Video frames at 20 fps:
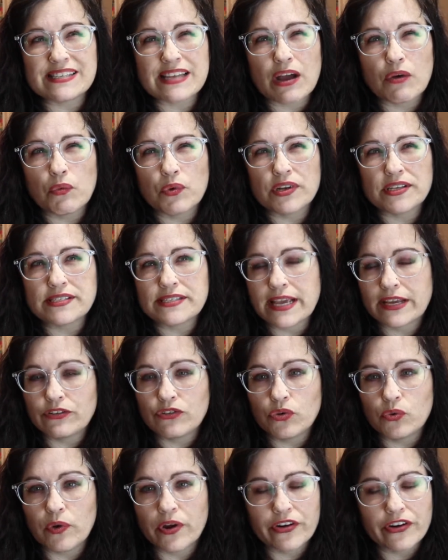I wanna say
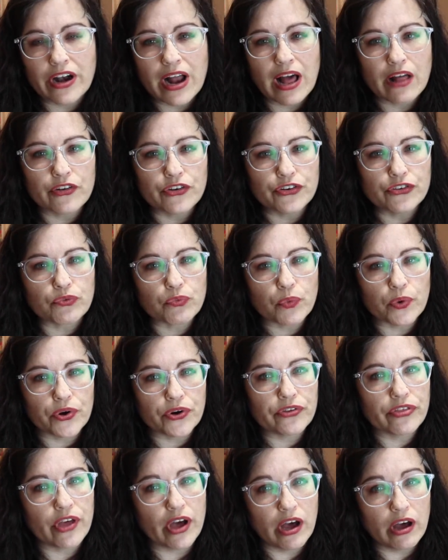$200
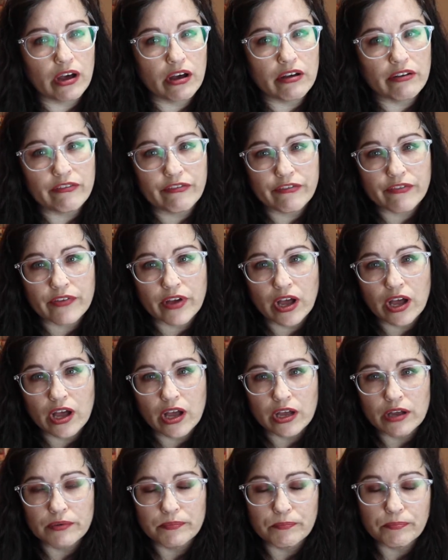worth of
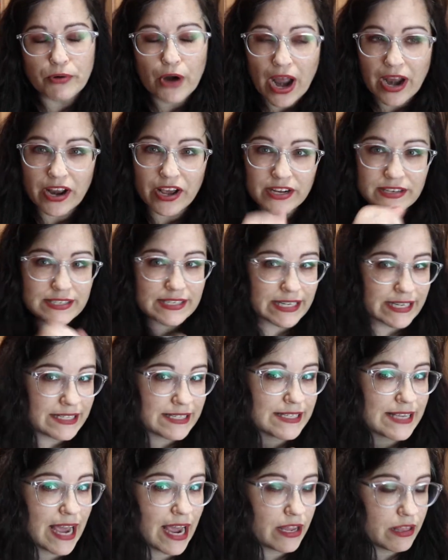um, products
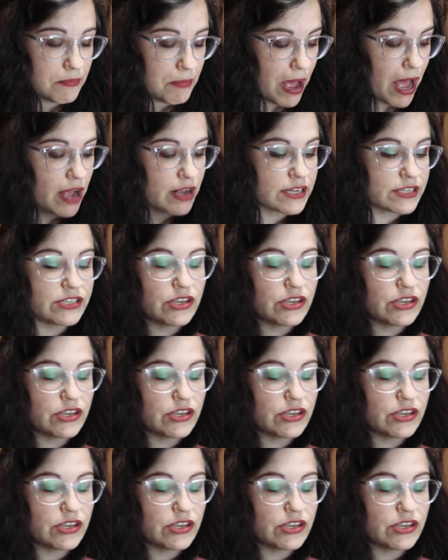inside the box.